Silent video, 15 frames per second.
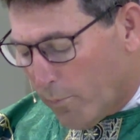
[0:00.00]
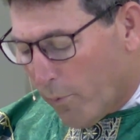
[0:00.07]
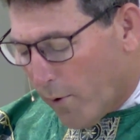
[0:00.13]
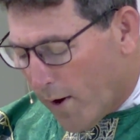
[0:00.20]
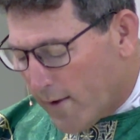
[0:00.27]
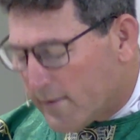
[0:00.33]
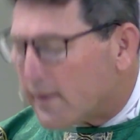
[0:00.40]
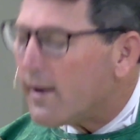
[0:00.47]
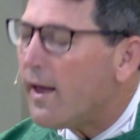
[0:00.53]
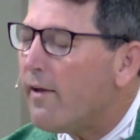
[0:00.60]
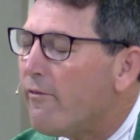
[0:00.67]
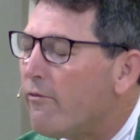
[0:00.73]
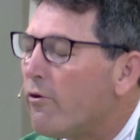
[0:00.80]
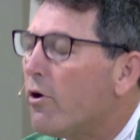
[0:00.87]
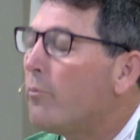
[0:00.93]
pray today
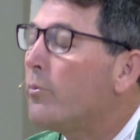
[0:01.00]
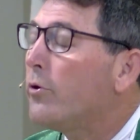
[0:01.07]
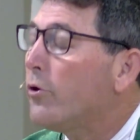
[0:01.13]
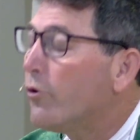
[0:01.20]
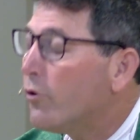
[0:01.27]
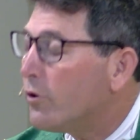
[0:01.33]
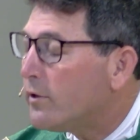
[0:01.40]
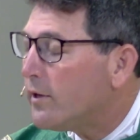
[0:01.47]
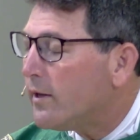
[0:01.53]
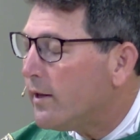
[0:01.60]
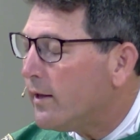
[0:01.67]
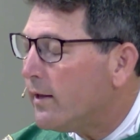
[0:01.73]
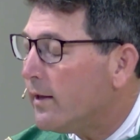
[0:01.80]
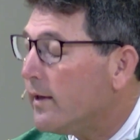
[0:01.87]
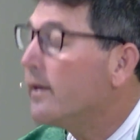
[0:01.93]
for a
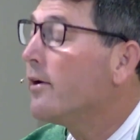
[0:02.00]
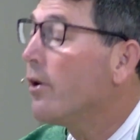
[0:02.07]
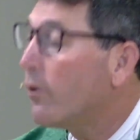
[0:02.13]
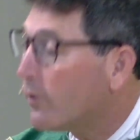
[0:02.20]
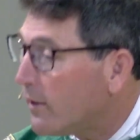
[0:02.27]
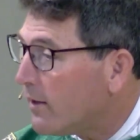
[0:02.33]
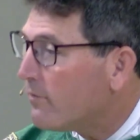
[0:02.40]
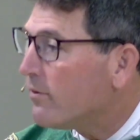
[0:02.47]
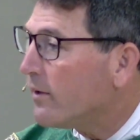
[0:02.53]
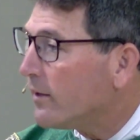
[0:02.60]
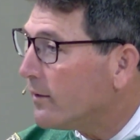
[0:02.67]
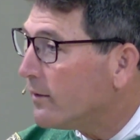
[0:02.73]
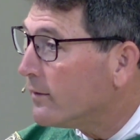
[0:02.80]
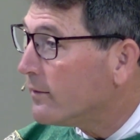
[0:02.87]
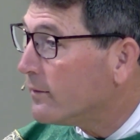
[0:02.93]
purity in our giving